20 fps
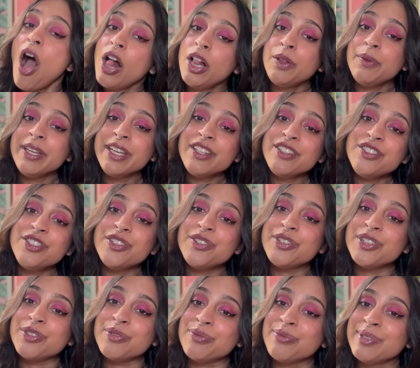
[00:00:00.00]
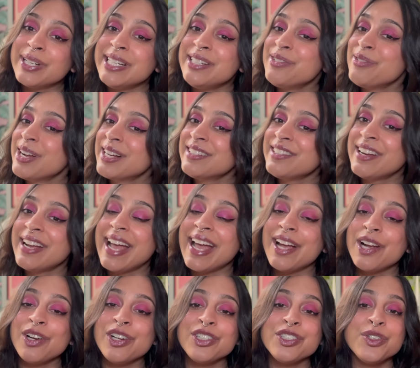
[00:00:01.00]
All we can do is redirect our
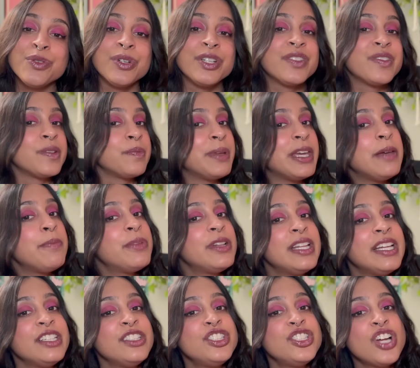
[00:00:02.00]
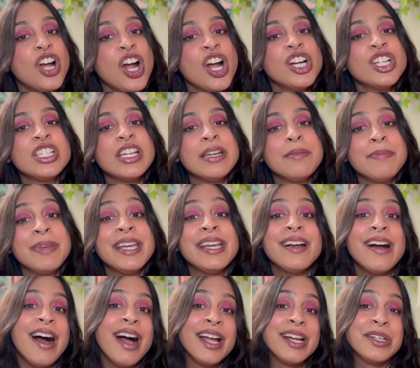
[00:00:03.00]
anger towards the people in charge and be
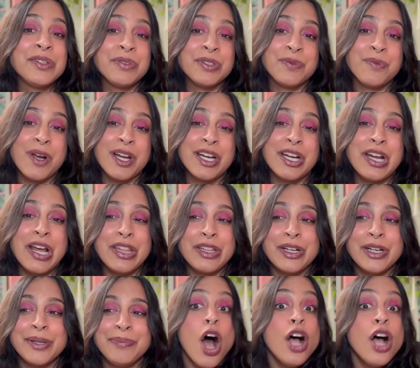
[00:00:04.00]
kind with one another.